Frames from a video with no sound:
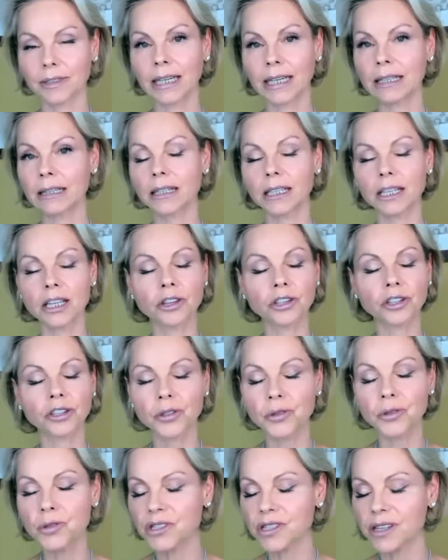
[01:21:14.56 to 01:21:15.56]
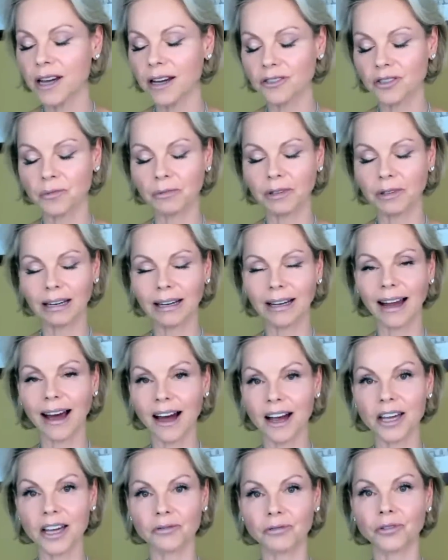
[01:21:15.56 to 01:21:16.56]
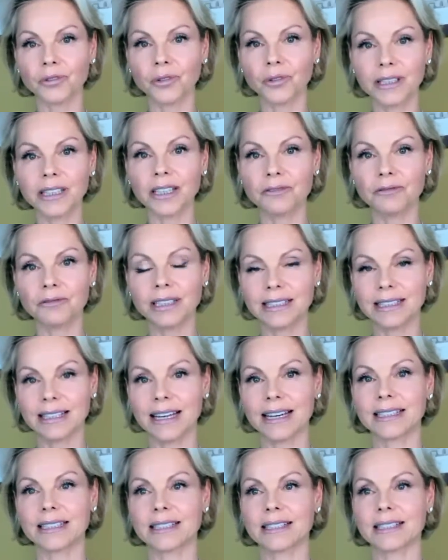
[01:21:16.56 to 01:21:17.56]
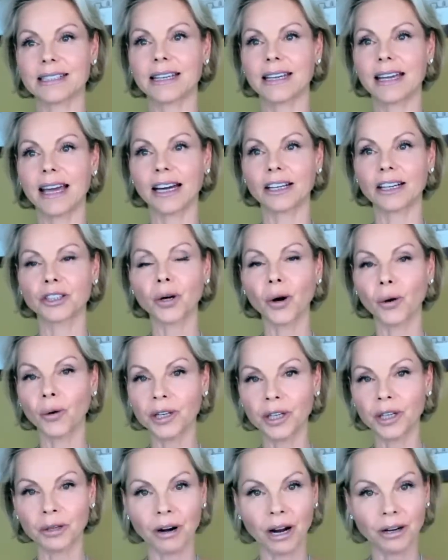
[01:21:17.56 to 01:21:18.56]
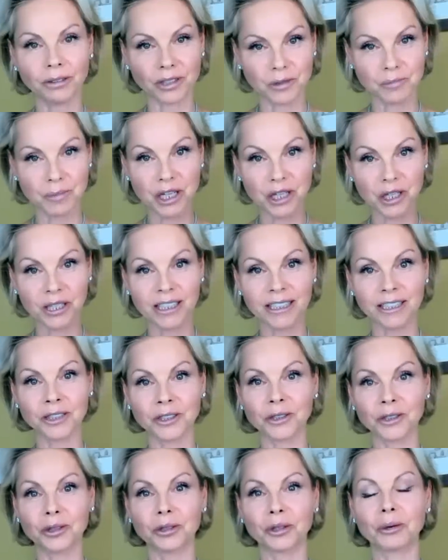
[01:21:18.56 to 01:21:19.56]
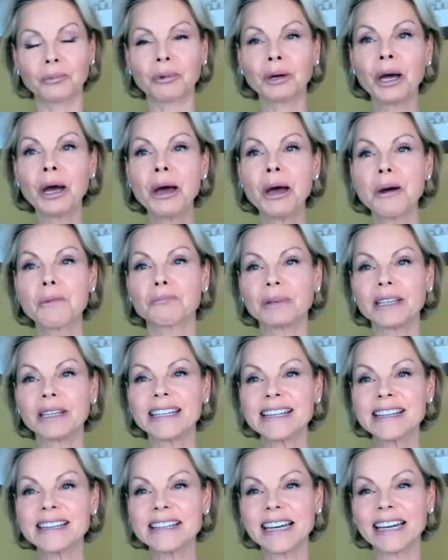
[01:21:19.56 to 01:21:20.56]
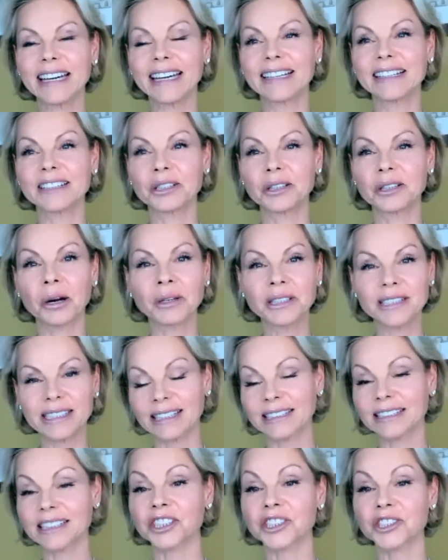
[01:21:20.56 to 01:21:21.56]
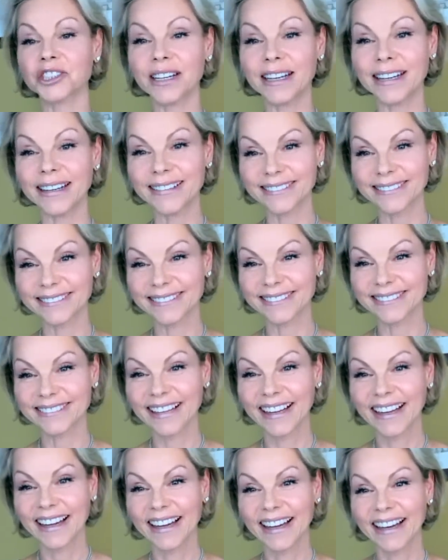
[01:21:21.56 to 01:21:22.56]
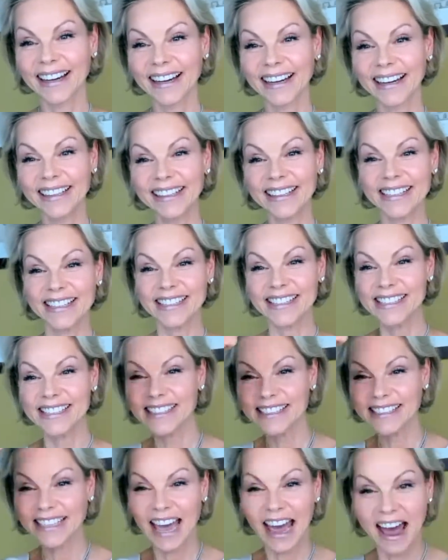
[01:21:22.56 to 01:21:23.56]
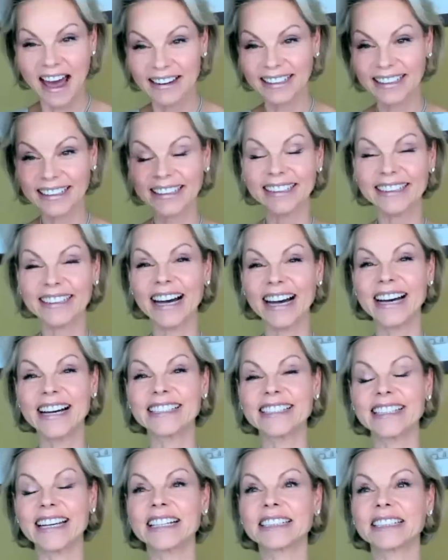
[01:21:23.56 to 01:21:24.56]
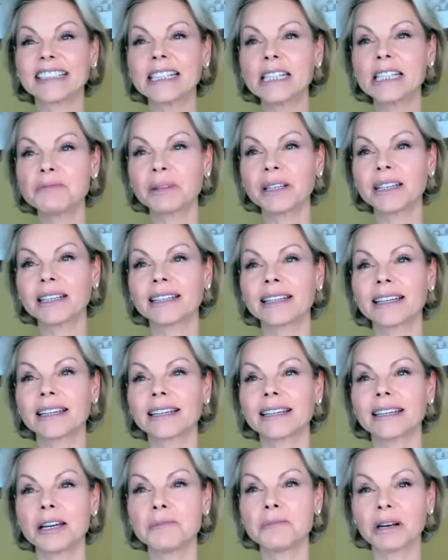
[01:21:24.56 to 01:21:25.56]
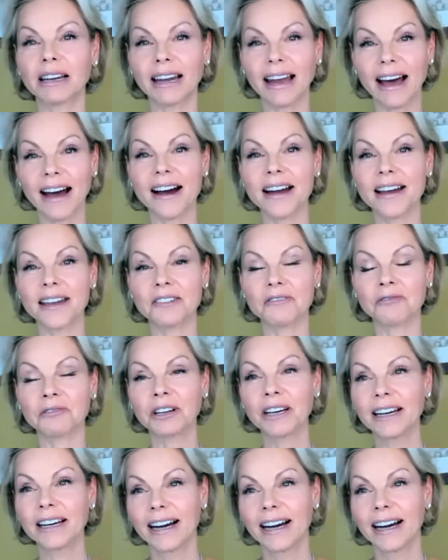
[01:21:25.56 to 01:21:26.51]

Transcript: and the enthusiasm, the life you give his legacy, and going around, especially here in Europe, being, you know, his attaché, his Campbell, and keeping him alive